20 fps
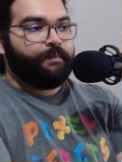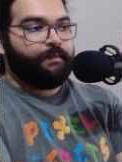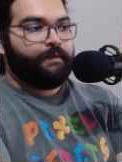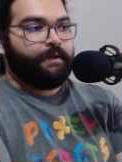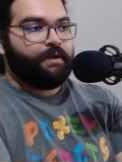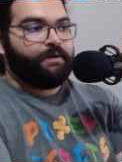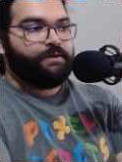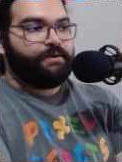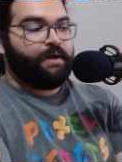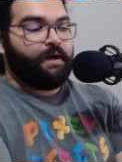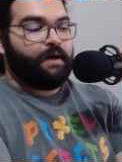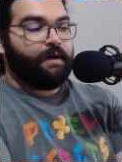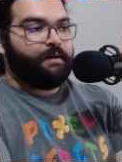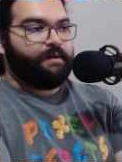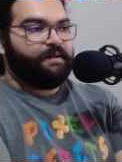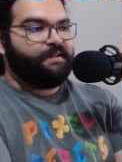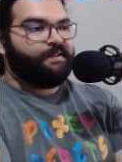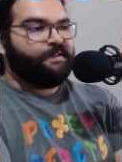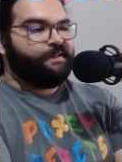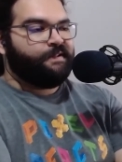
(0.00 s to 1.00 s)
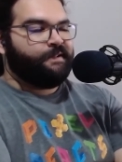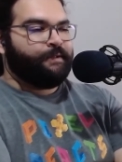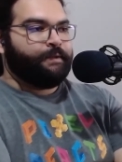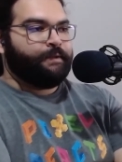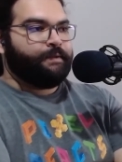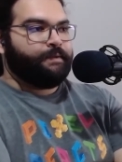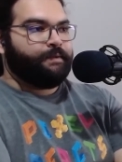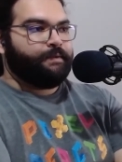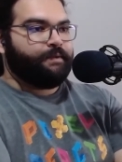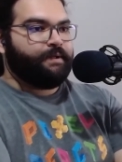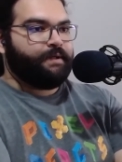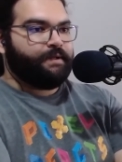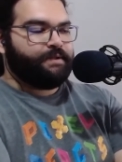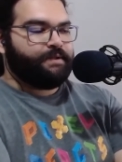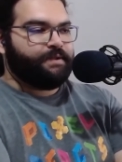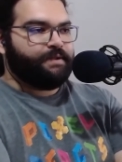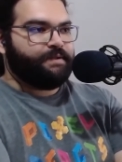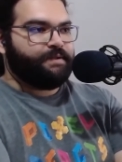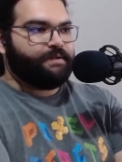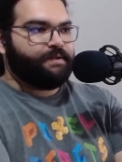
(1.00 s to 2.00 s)
Charlotte. Okay,
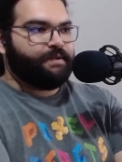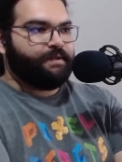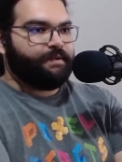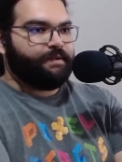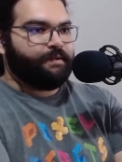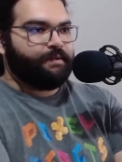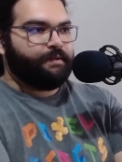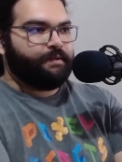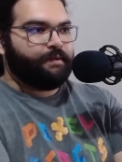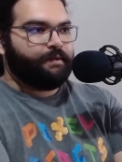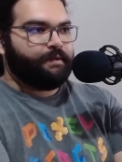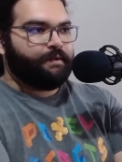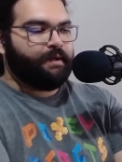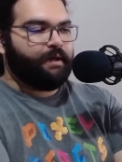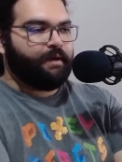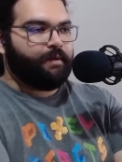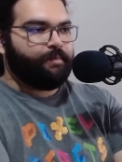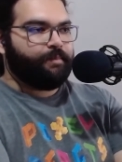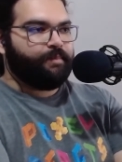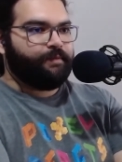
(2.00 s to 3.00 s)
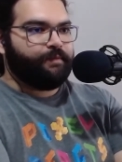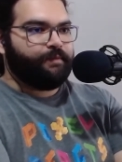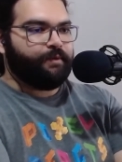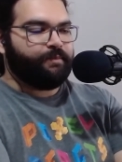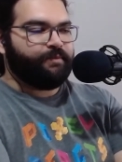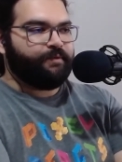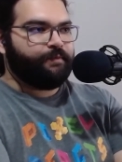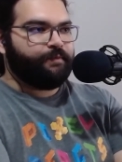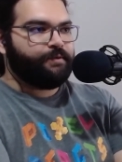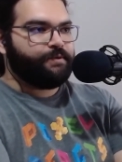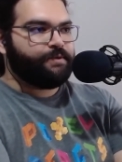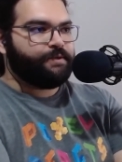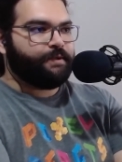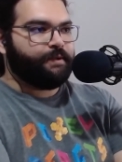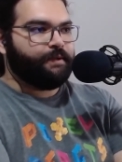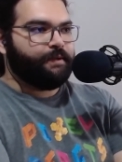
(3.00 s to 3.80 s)
she's the cop from the future.